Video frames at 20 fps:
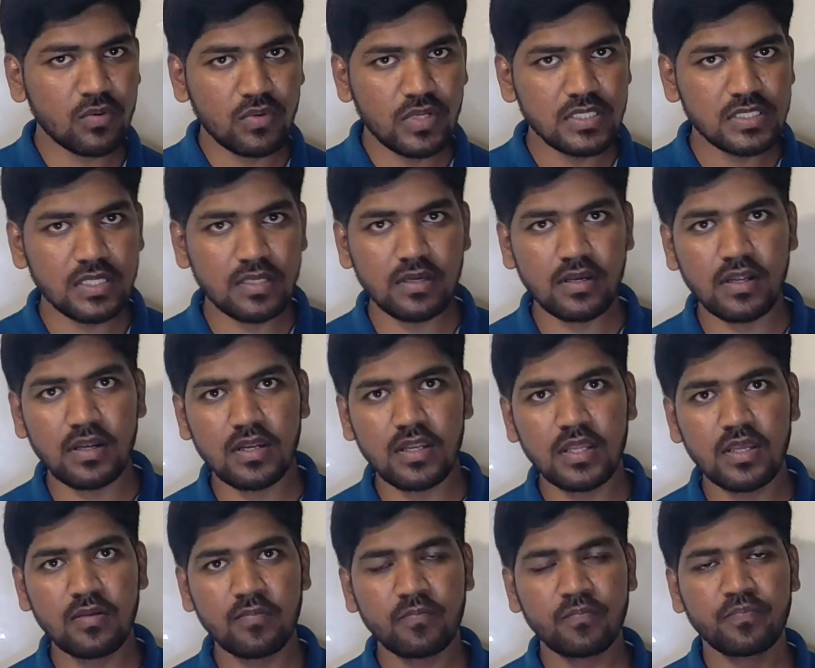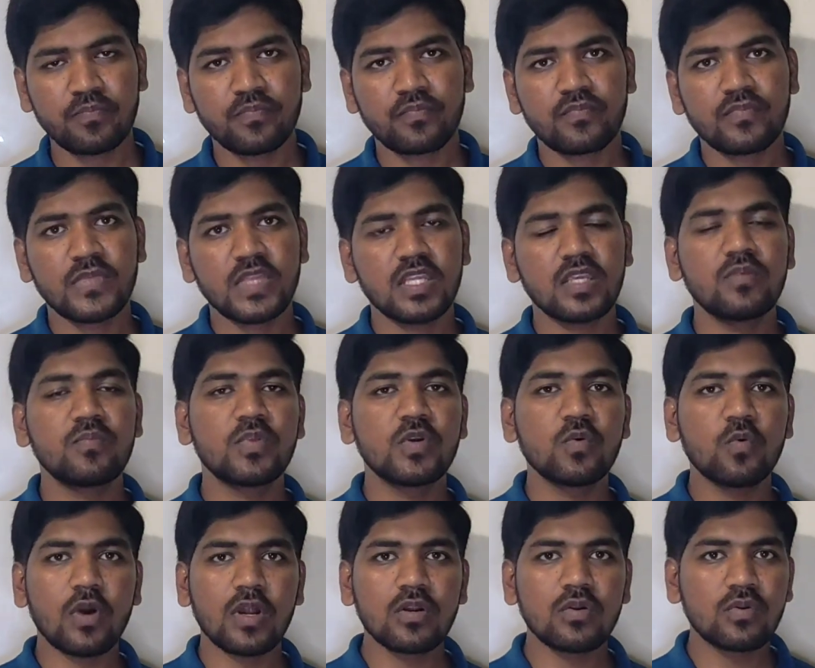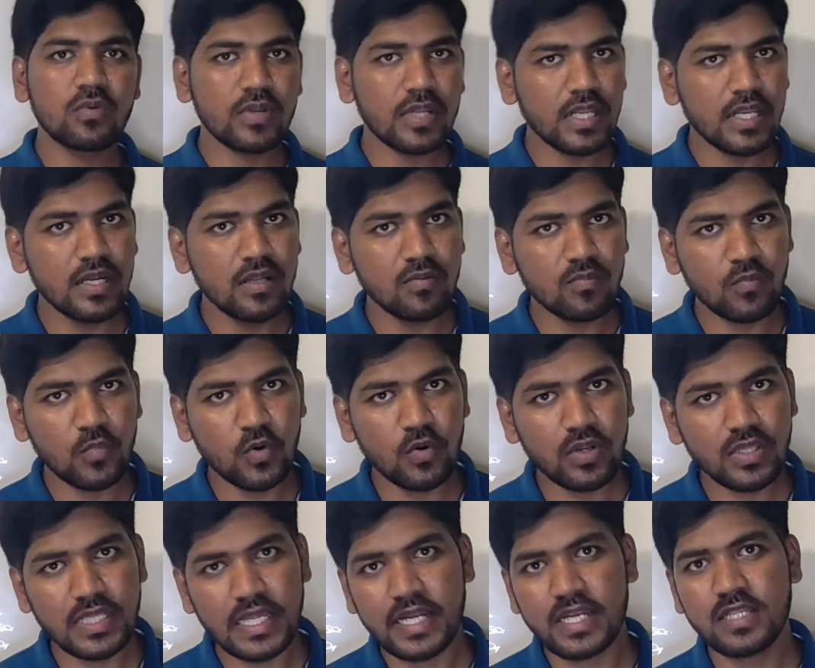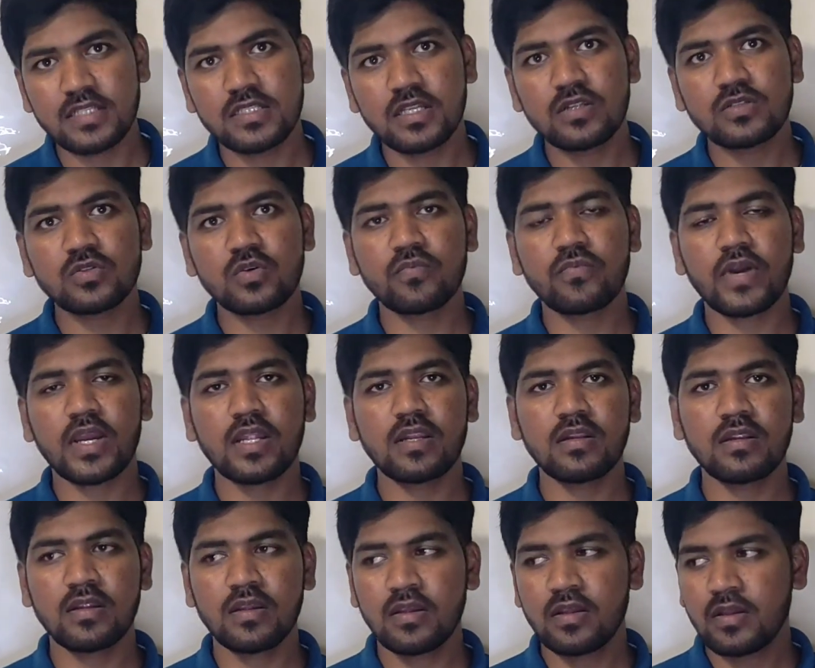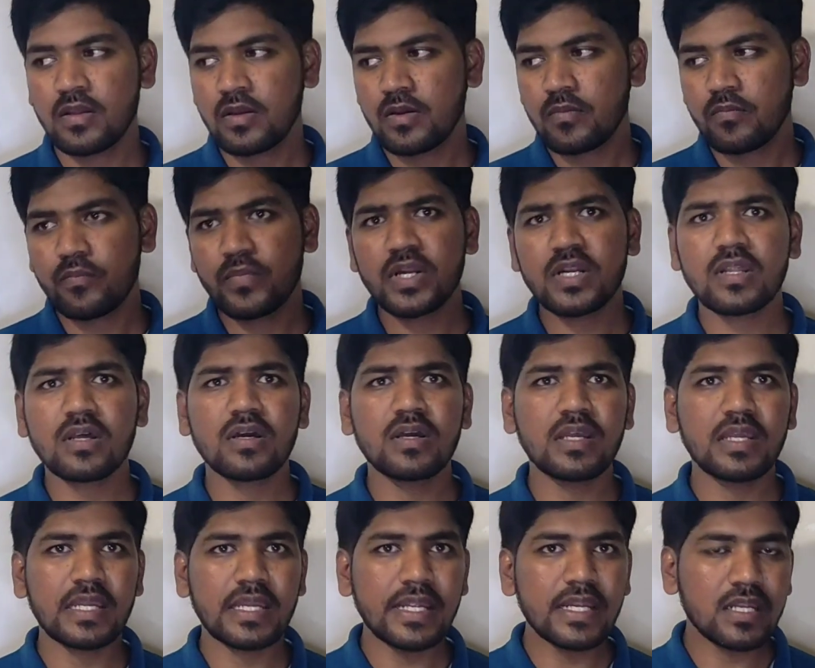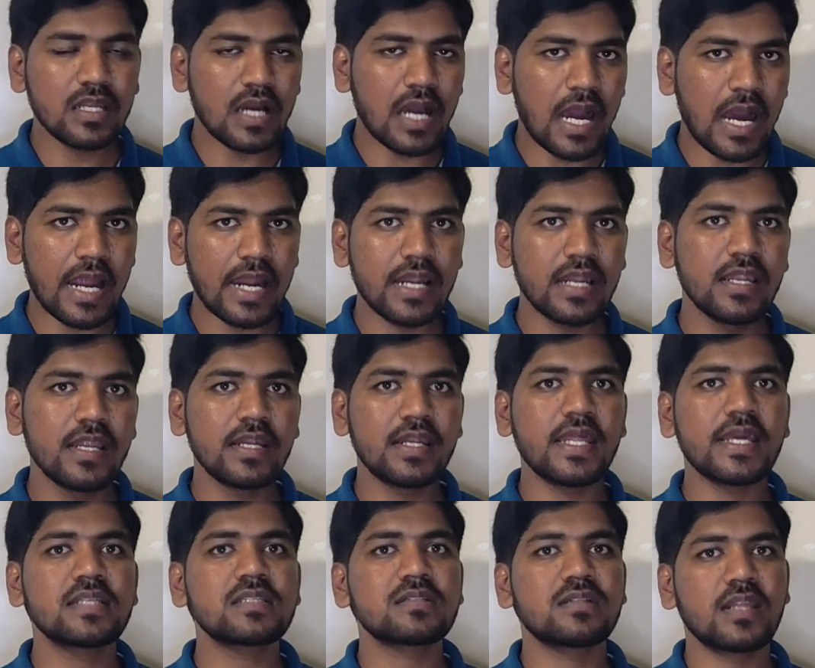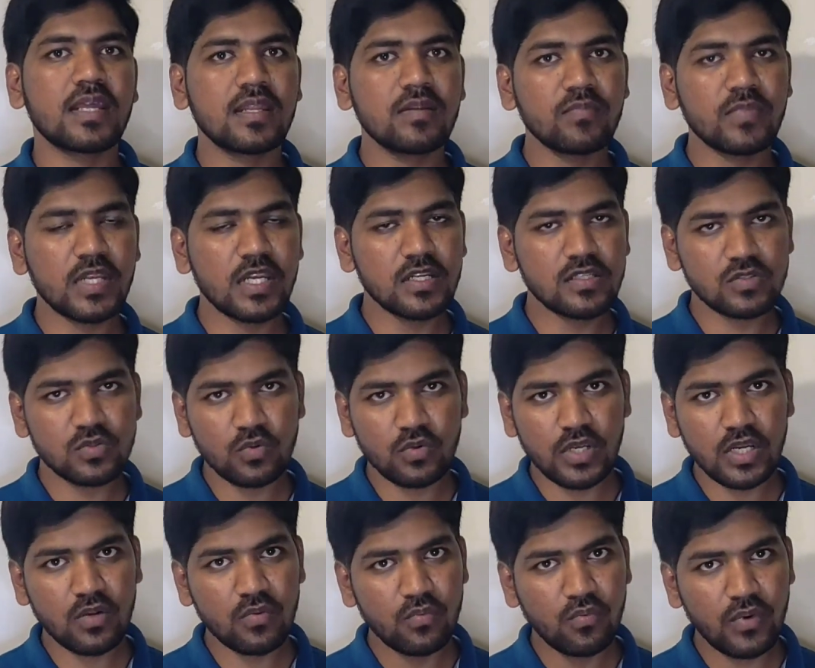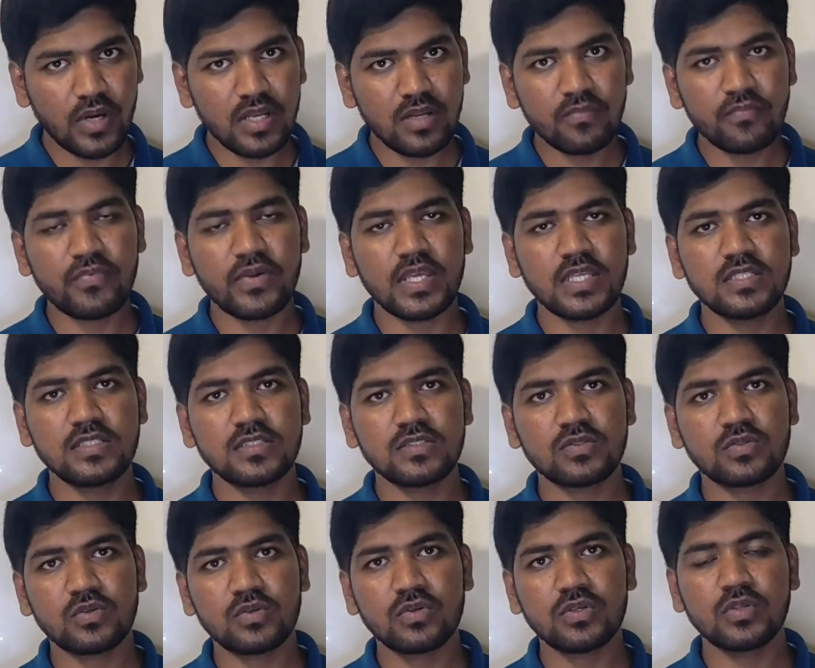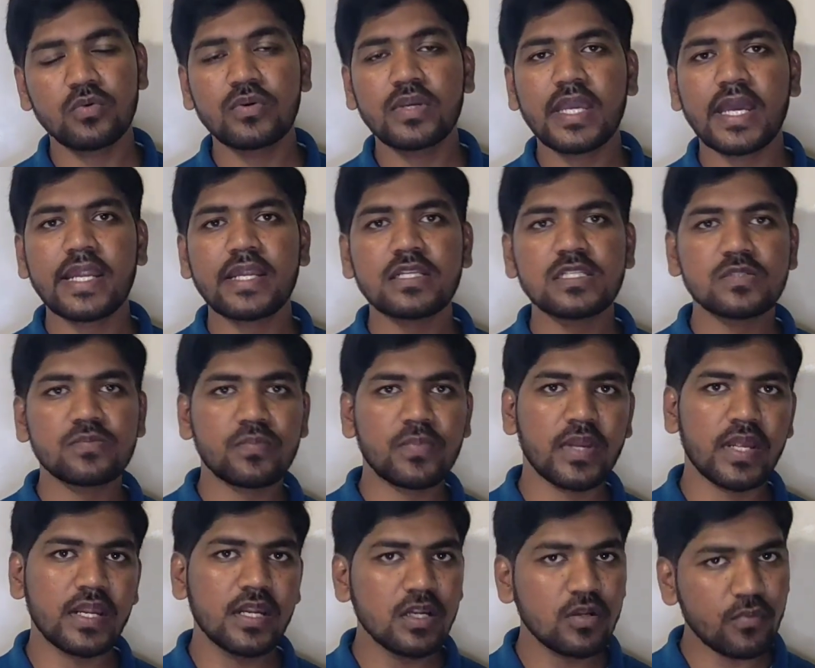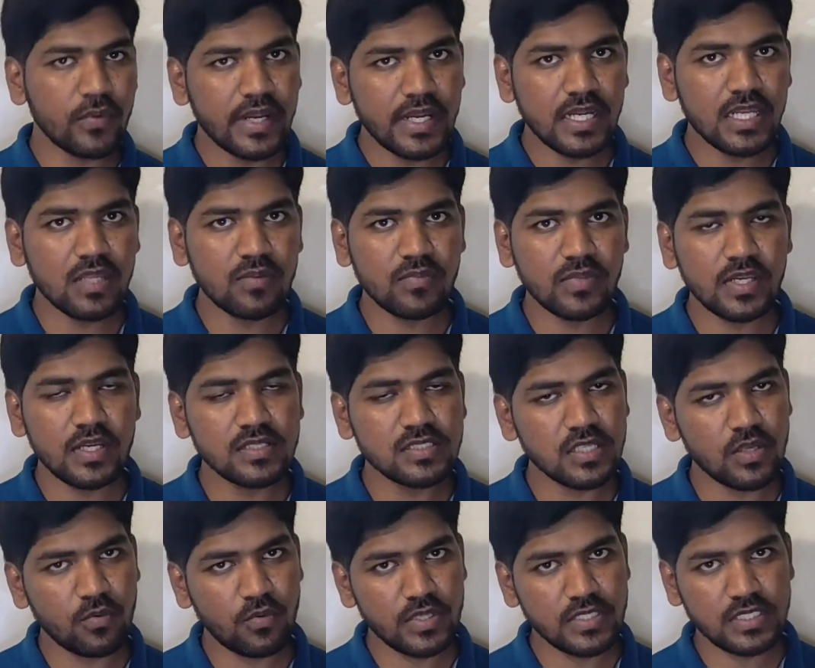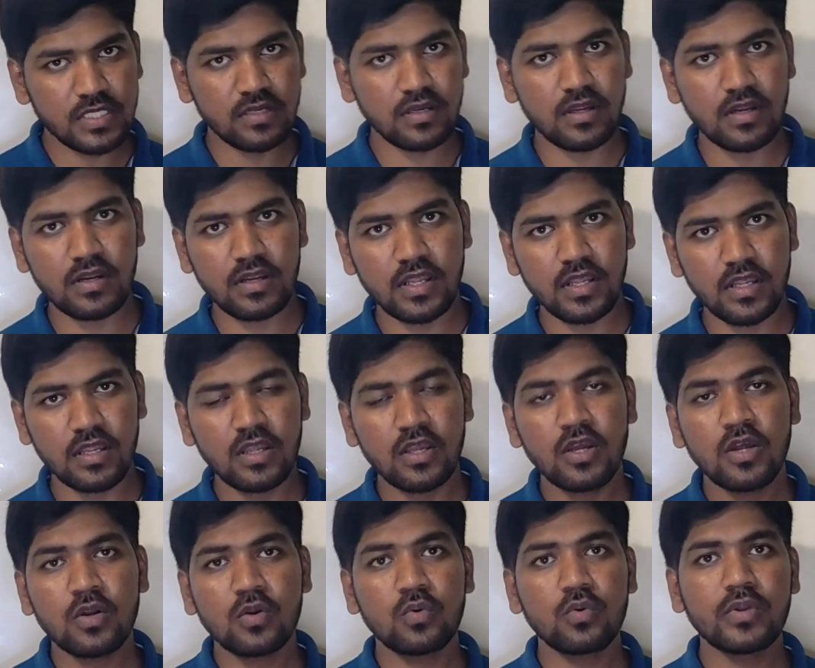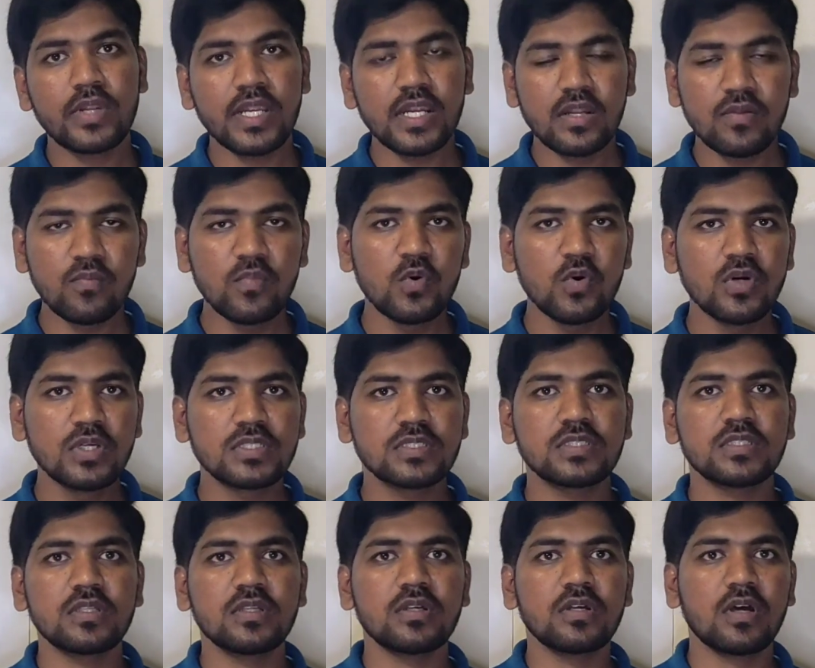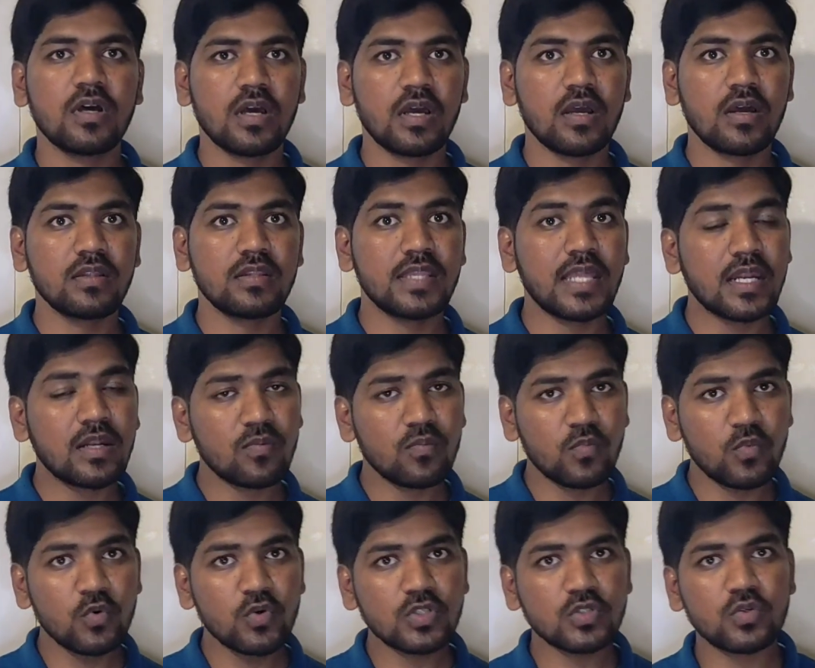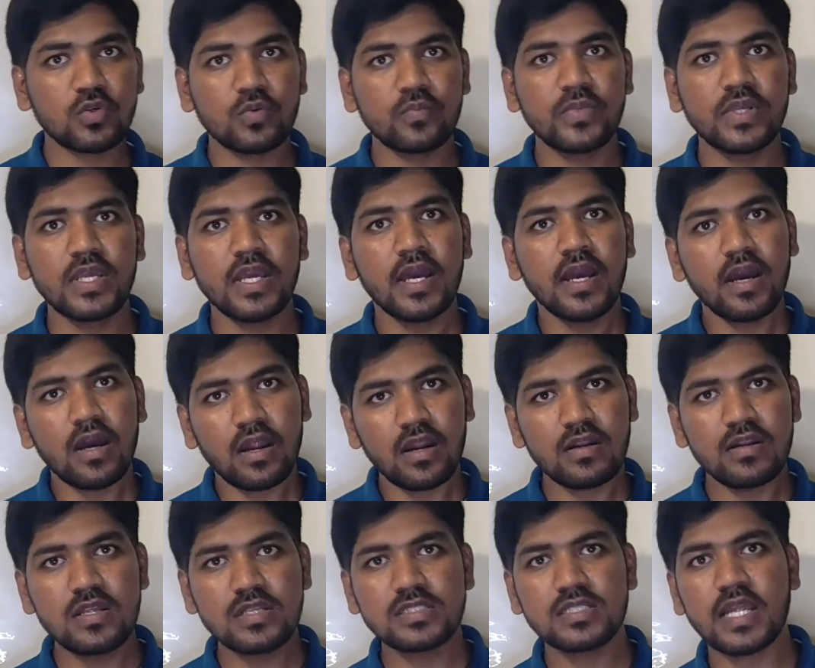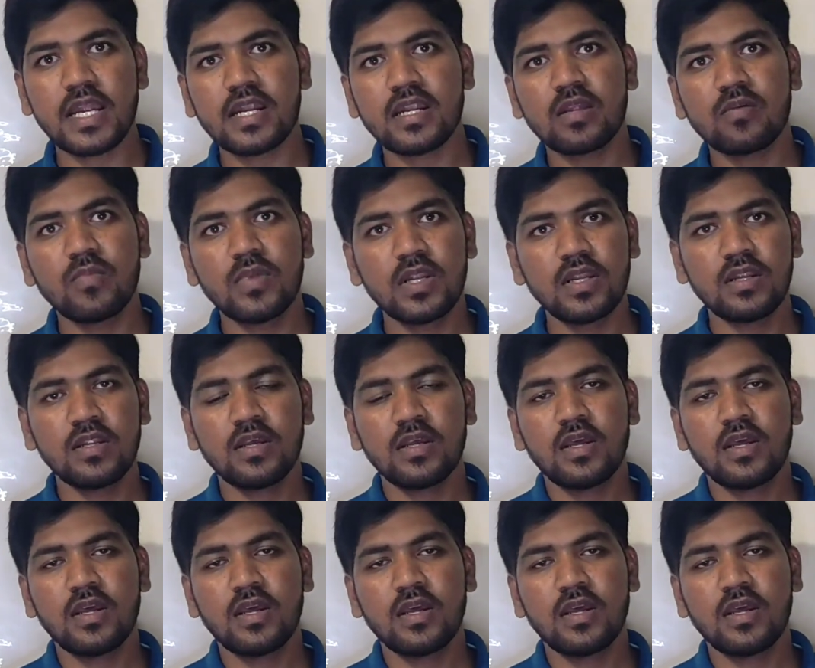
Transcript: every single day. If you want to read more, that is also fine, but it hardly takes 10 minutes to read one page. So you can spend 20 minutes every single day to read books. That book should be understandable,